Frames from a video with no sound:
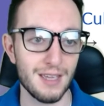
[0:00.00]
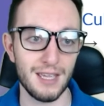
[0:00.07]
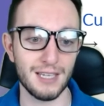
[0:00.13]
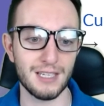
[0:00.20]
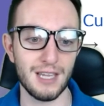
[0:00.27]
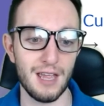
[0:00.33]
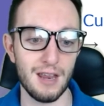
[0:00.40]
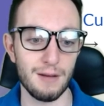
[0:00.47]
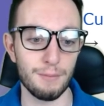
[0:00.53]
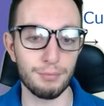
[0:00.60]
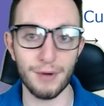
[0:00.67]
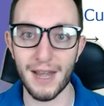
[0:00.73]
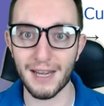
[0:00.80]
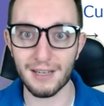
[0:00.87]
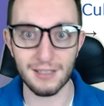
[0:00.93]
It can
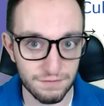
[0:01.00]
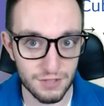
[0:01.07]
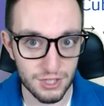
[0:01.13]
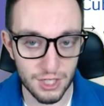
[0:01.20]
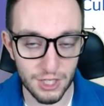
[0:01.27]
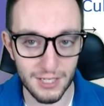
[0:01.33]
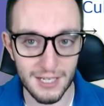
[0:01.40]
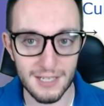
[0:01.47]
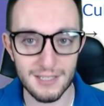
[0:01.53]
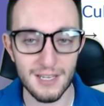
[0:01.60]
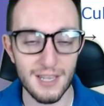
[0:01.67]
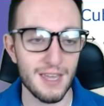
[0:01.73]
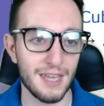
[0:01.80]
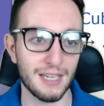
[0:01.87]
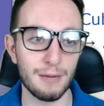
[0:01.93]
break
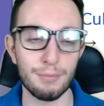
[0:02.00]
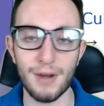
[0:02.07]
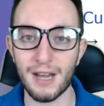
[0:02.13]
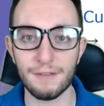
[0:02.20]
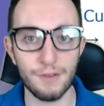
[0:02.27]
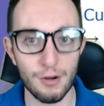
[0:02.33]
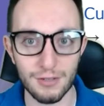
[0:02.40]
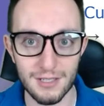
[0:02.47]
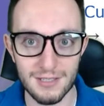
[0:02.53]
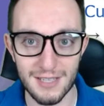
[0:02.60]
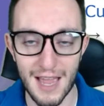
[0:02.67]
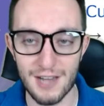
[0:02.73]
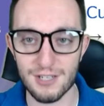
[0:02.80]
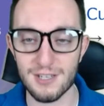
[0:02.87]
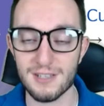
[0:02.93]
Sturdies, it can break Focus
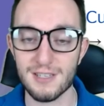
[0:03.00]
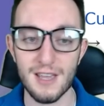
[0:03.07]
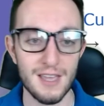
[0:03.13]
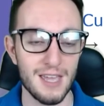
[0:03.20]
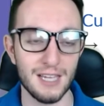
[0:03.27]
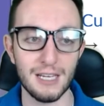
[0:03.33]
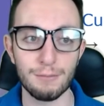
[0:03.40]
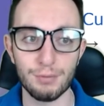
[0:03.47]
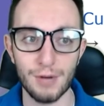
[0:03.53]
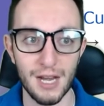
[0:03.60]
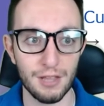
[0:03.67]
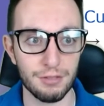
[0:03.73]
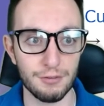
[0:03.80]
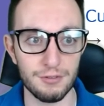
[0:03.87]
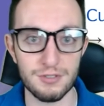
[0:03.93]
Sashes, it can
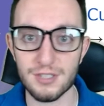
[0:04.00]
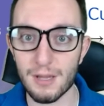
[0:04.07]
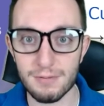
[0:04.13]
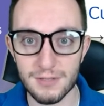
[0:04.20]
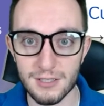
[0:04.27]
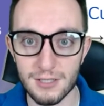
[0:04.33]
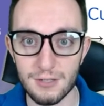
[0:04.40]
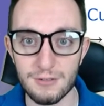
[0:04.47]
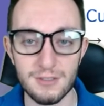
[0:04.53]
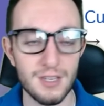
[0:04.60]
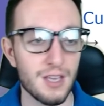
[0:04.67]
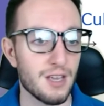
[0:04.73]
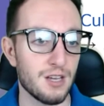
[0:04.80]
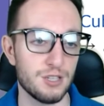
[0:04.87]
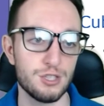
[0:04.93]
break through substitutes,
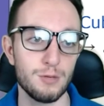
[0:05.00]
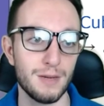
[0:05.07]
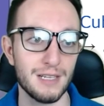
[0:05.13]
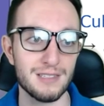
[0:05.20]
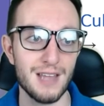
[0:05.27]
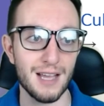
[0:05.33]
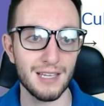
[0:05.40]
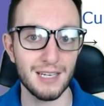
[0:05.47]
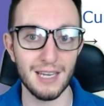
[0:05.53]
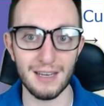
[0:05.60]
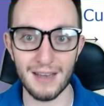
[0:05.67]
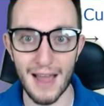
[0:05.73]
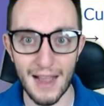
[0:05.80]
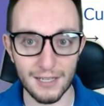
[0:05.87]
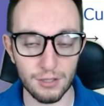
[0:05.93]
assuming it's not going to get
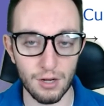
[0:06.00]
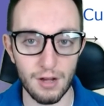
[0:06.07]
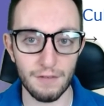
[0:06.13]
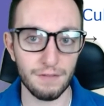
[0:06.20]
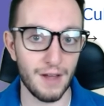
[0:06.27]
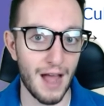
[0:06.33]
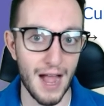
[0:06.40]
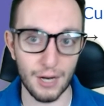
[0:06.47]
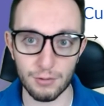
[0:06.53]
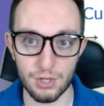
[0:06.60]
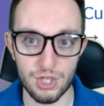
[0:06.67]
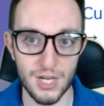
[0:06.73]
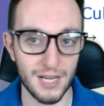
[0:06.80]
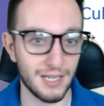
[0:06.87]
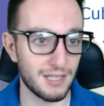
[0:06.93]
knocked off, Aqua
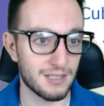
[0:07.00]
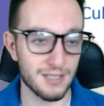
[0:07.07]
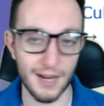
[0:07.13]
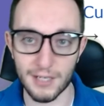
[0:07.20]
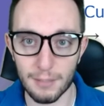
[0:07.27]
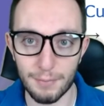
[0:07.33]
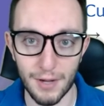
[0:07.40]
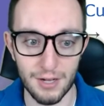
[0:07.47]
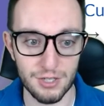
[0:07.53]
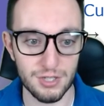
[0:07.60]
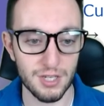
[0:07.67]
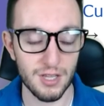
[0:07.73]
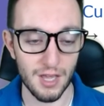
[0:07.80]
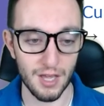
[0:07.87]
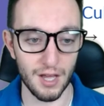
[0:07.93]
Jetted, Sucker Punched.